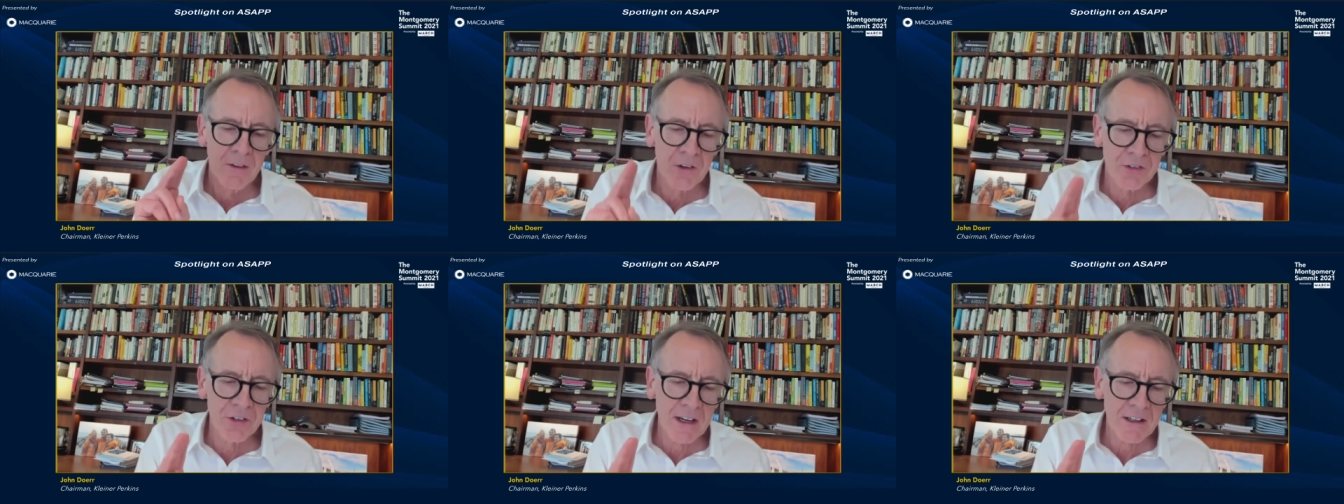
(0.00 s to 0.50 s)

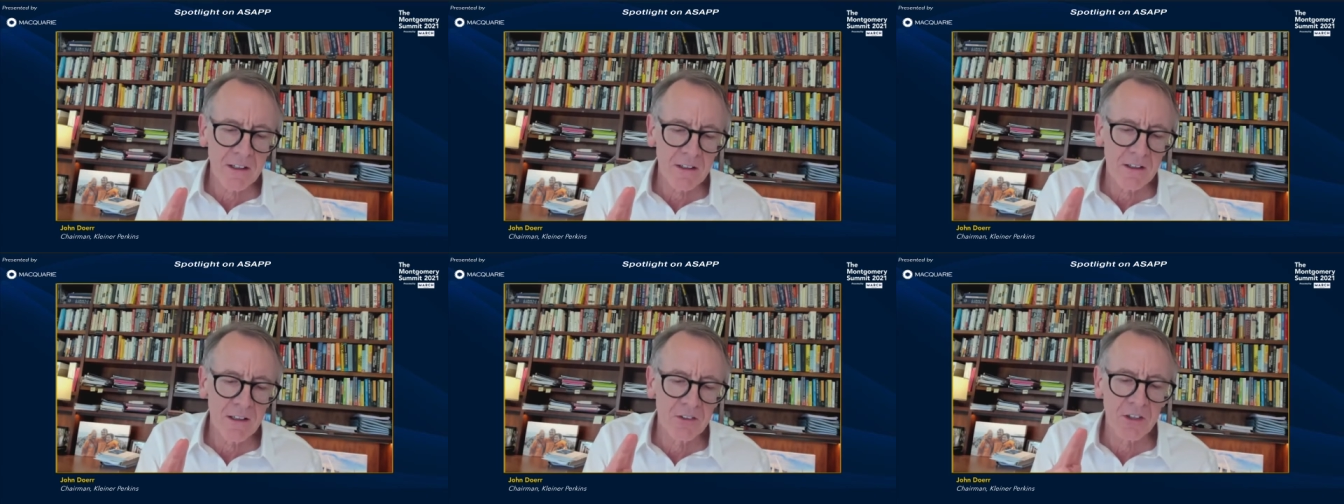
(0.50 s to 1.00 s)
The
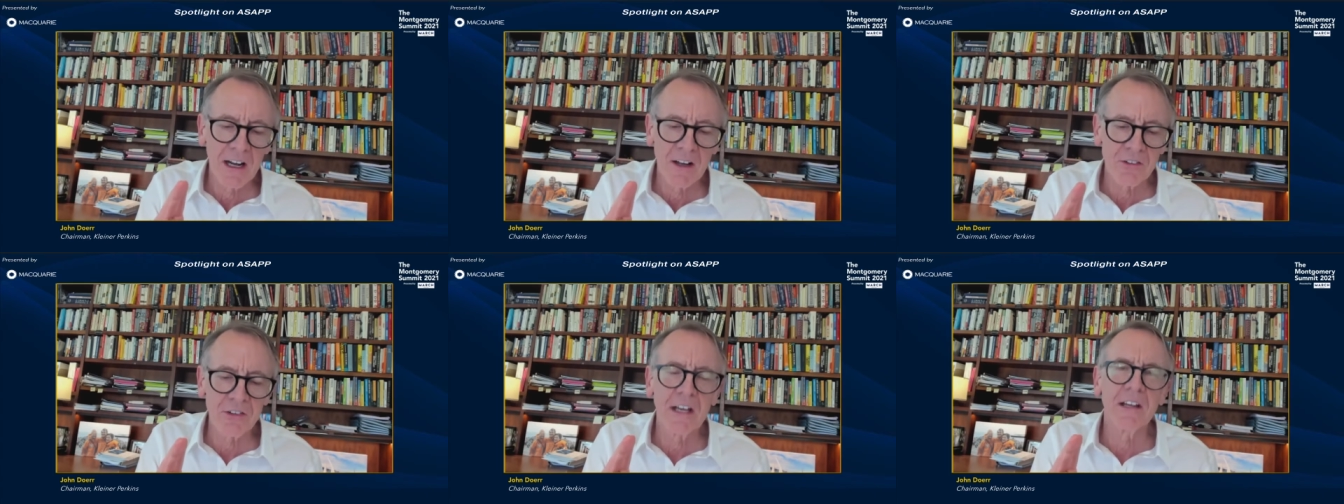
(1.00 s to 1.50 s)
second is an
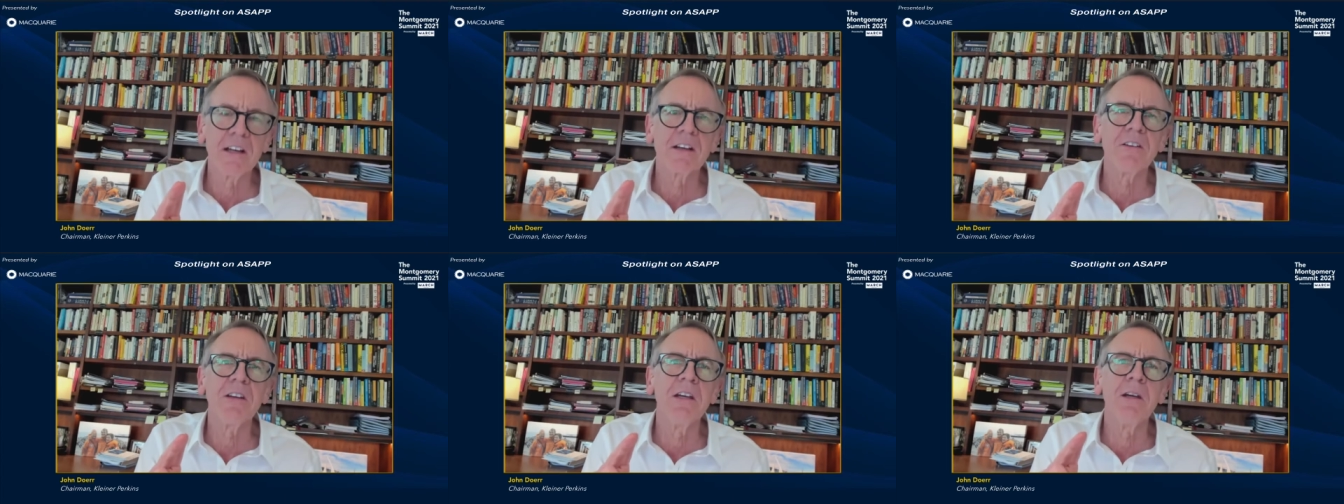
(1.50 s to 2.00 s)

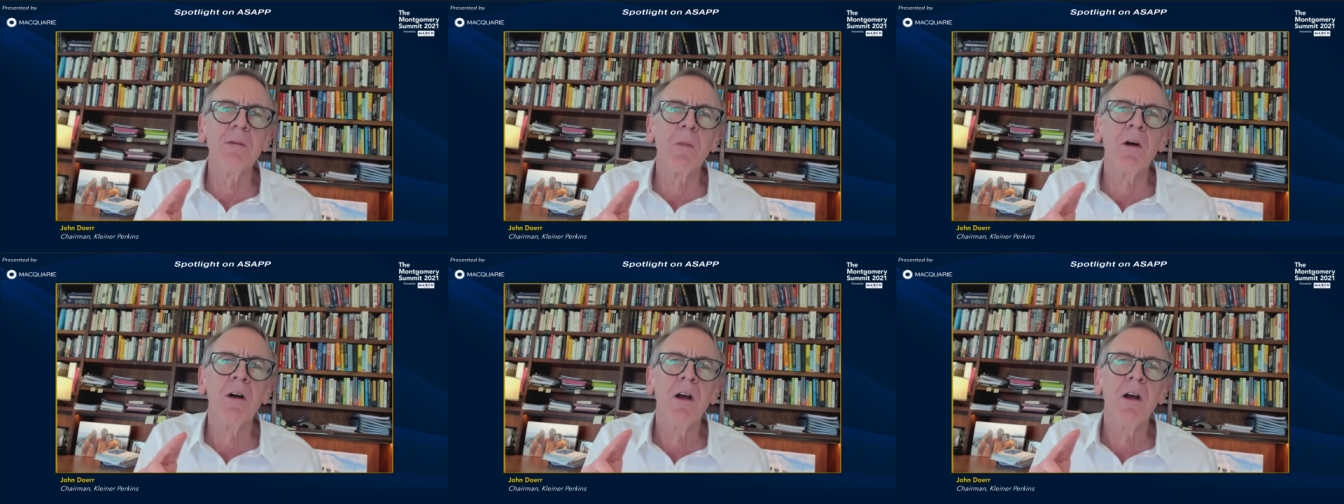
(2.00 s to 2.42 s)
outstanding team.